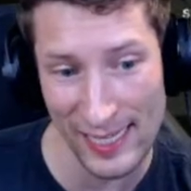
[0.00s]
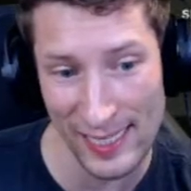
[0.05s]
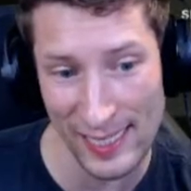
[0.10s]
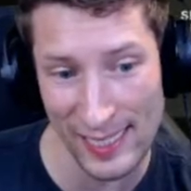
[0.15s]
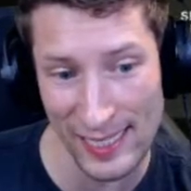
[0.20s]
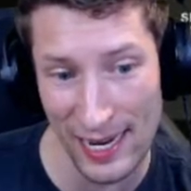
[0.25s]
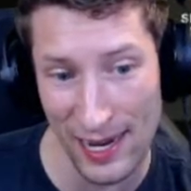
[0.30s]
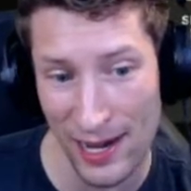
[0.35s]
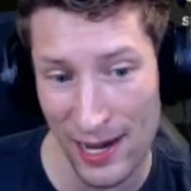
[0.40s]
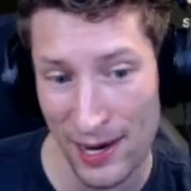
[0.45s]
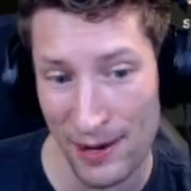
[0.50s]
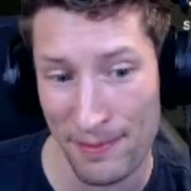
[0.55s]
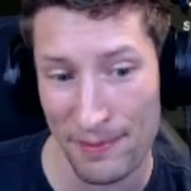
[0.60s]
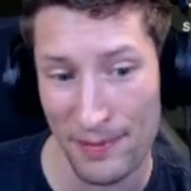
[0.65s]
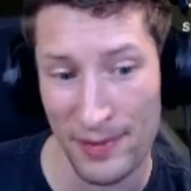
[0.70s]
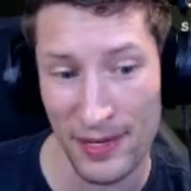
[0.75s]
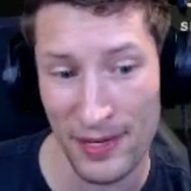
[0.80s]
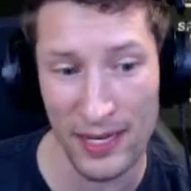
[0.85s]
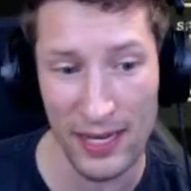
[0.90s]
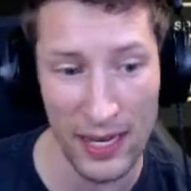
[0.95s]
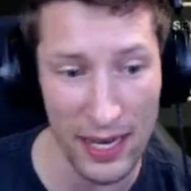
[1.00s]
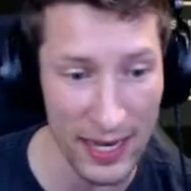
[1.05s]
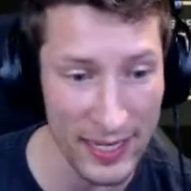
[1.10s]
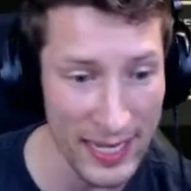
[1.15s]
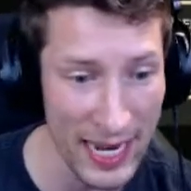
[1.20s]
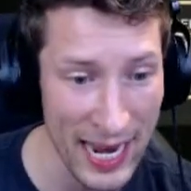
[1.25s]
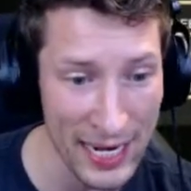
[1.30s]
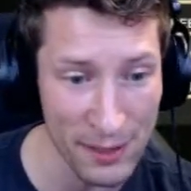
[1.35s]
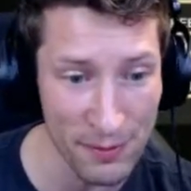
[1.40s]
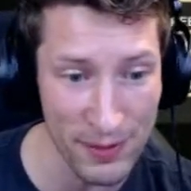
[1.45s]
time
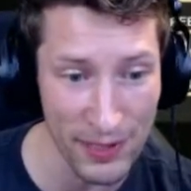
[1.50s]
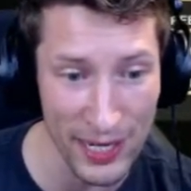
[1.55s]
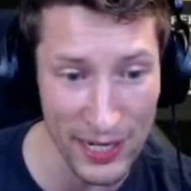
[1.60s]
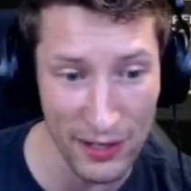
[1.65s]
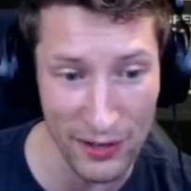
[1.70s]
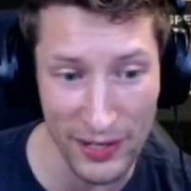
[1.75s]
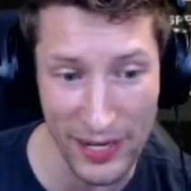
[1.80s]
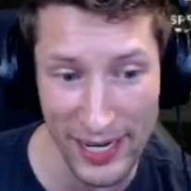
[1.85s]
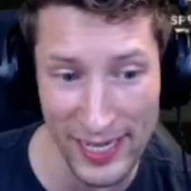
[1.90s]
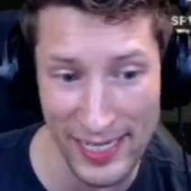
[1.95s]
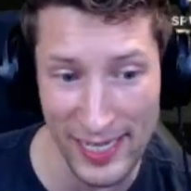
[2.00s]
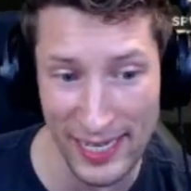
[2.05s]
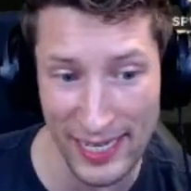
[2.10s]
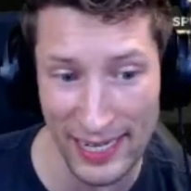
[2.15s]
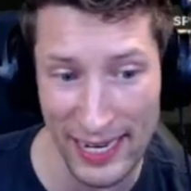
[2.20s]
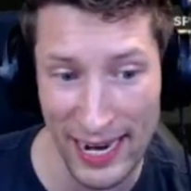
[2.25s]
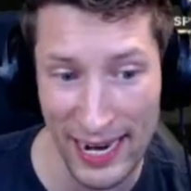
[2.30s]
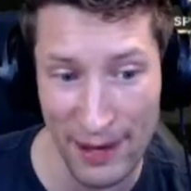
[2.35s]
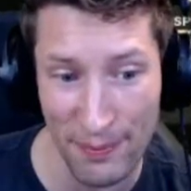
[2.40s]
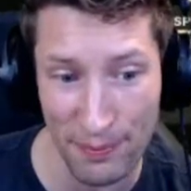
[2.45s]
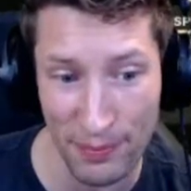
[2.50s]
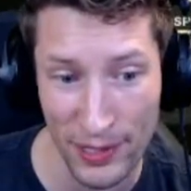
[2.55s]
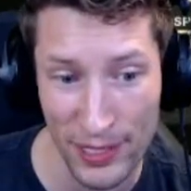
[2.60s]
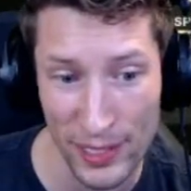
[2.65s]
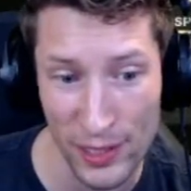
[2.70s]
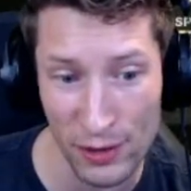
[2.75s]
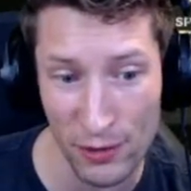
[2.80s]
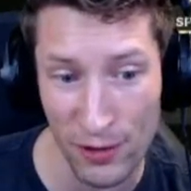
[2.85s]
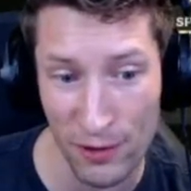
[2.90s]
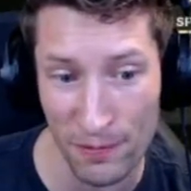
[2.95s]
attachment that you guys can get at
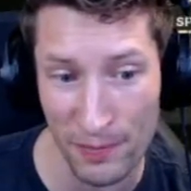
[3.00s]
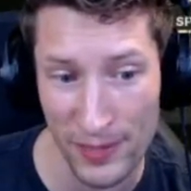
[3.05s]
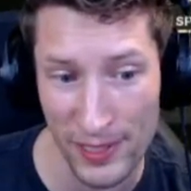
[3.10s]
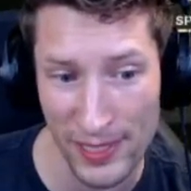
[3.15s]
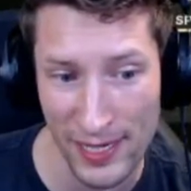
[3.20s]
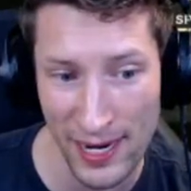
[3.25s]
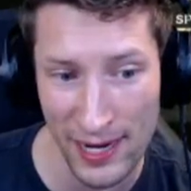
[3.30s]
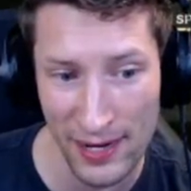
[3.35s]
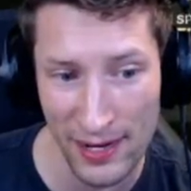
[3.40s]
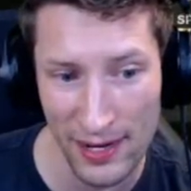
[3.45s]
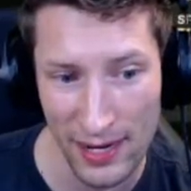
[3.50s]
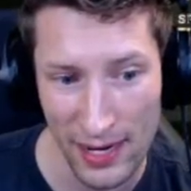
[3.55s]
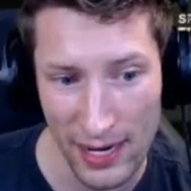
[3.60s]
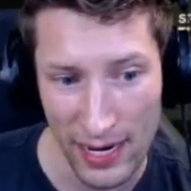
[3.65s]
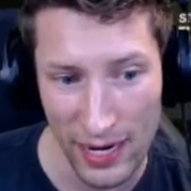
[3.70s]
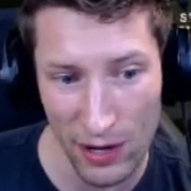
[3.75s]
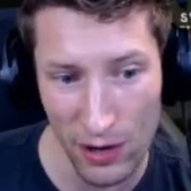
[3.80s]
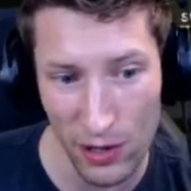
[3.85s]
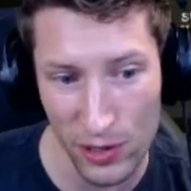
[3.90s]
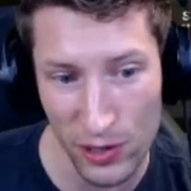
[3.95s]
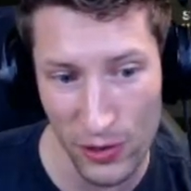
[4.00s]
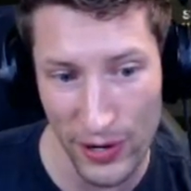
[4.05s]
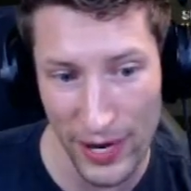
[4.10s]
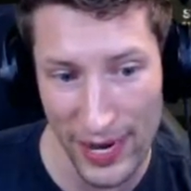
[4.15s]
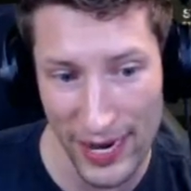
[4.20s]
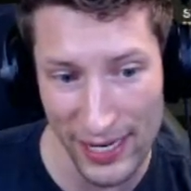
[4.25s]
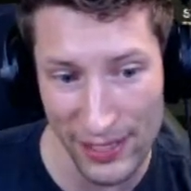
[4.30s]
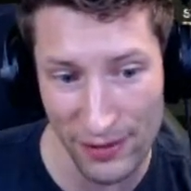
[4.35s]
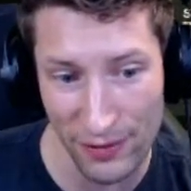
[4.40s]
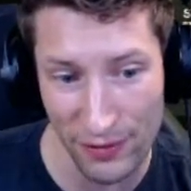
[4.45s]
plus 12%. It also
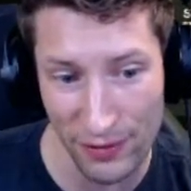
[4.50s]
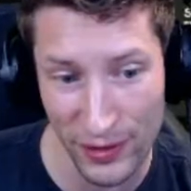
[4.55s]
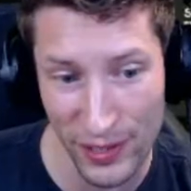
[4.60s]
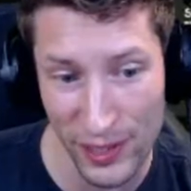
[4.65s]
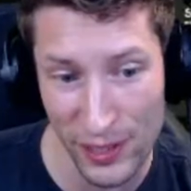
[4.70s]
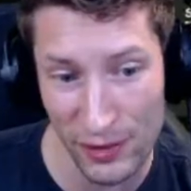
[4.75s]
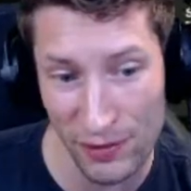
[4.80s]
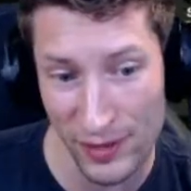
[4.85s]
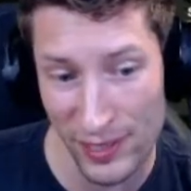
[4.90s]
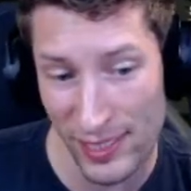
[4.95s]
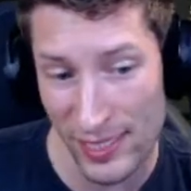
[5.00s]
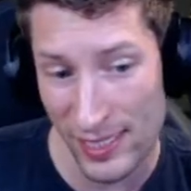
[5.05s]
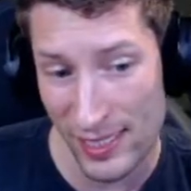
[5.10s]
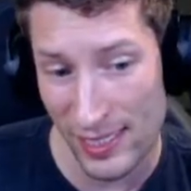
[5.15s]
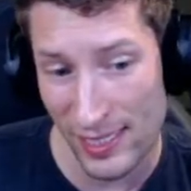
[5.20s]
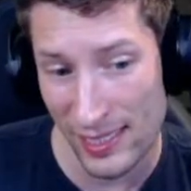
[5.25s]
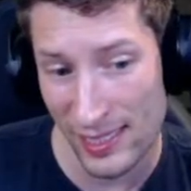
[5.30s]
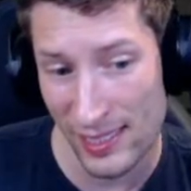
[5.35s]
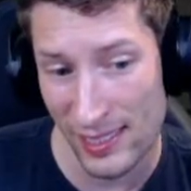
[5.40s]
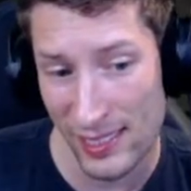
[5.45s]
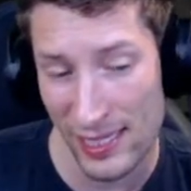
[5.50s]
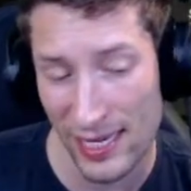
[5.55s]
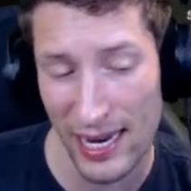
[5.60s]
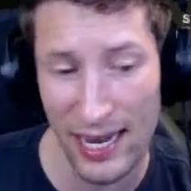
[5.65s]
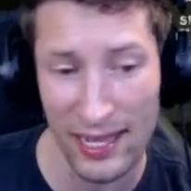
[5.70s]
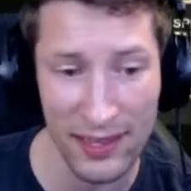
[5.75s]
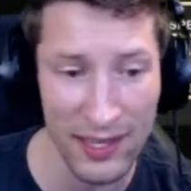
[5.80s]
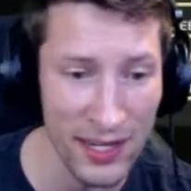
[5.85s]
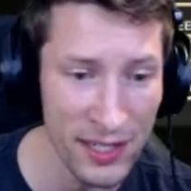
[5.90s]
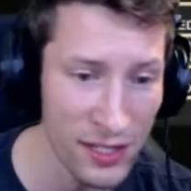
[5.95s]
adds flinch resistance
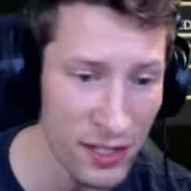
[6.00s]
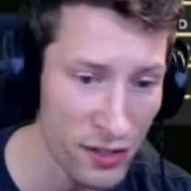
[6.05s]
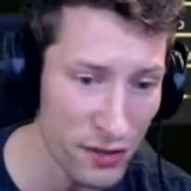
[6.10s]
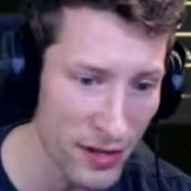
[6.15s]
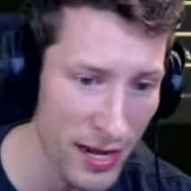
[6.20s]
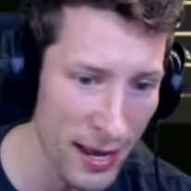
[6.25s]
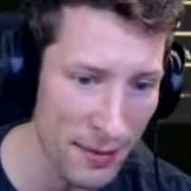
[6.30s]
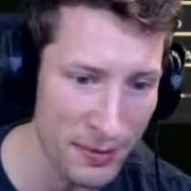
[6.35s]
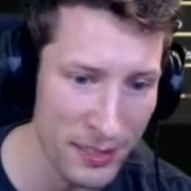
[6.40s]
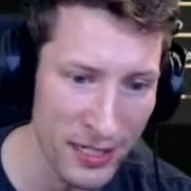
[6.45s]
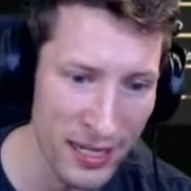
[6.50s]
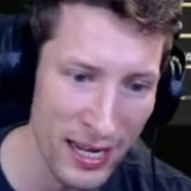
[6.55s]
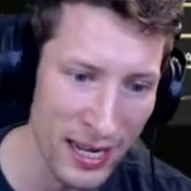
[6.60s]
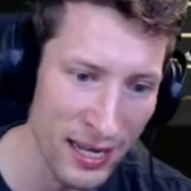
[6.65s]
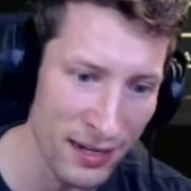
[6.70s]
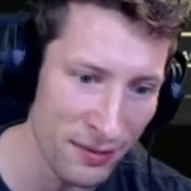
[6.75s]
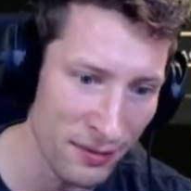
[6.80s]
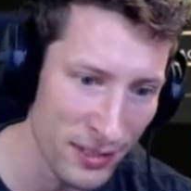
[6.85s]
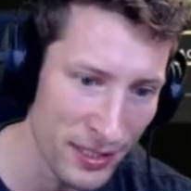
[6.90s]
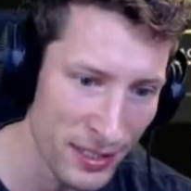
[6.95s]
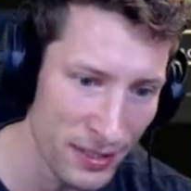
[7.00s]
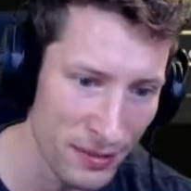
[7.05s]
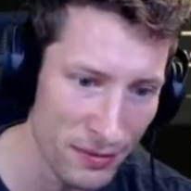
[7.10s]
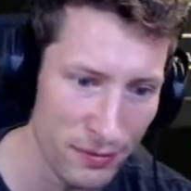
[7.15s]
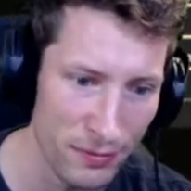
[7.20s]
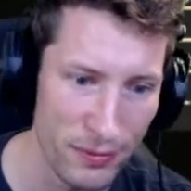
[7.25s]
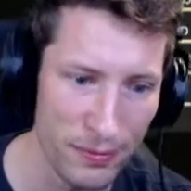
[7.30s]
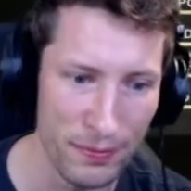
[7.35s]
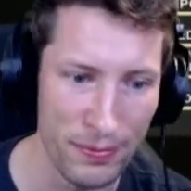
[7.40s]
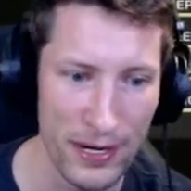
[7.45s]
and lets you drop shot, which
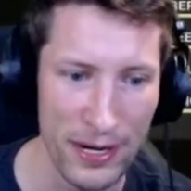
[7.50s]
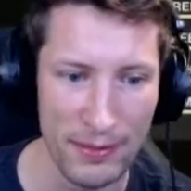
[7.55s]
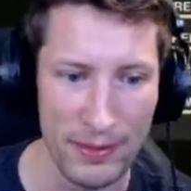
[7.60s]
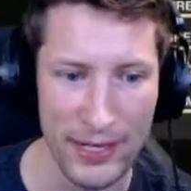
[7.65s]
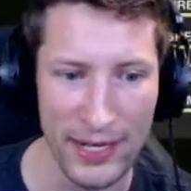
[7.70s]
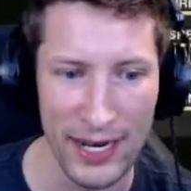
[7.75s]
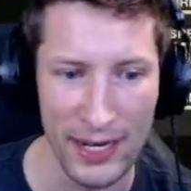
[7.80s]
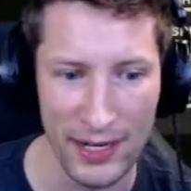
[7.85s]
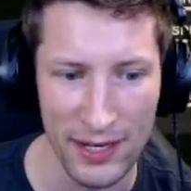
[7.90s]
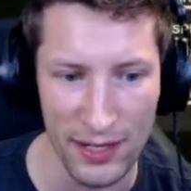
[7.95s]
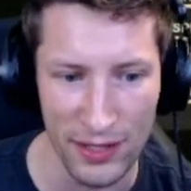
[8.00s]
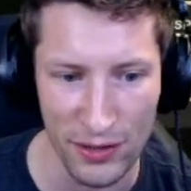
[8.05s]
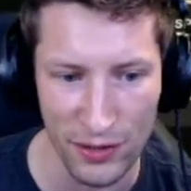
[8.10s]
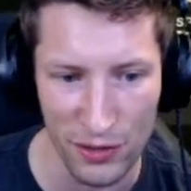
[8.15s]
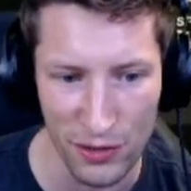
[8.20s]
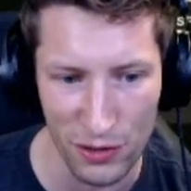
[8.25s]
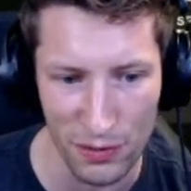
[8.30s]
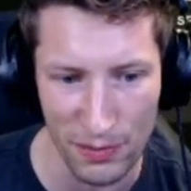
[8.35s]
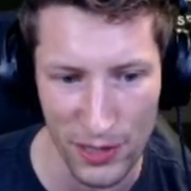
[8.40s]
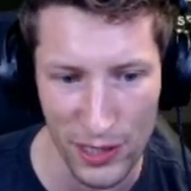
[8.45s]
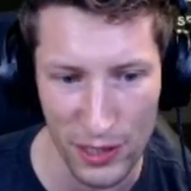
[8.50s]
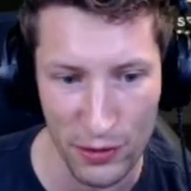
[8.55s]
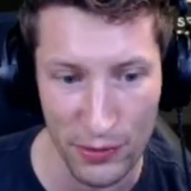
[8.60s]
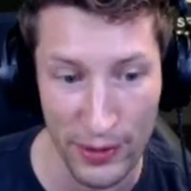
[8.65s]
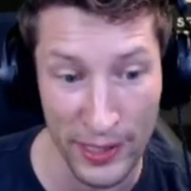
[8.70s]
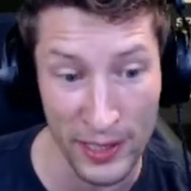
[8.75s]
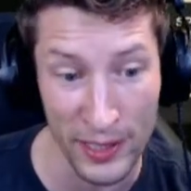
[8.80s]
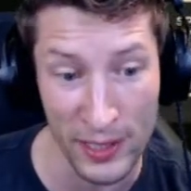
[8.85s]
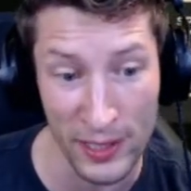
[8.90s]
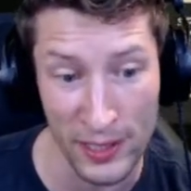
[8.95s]
we're probably not going to do too much
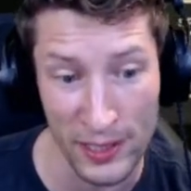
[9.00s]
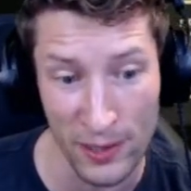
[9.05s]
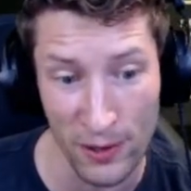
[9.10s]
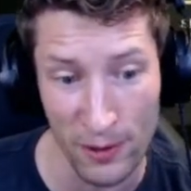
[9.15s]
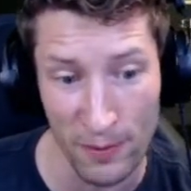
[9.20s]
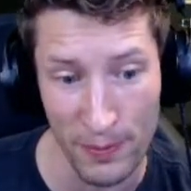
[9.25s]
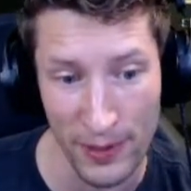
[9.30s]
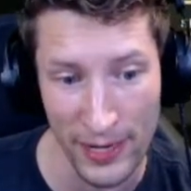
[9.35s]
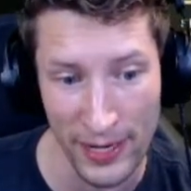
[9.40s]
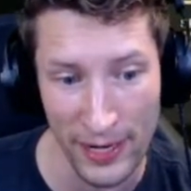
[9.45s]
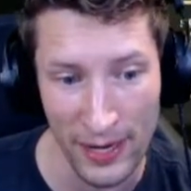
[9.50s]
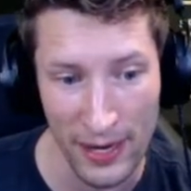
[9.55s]
quick scoping.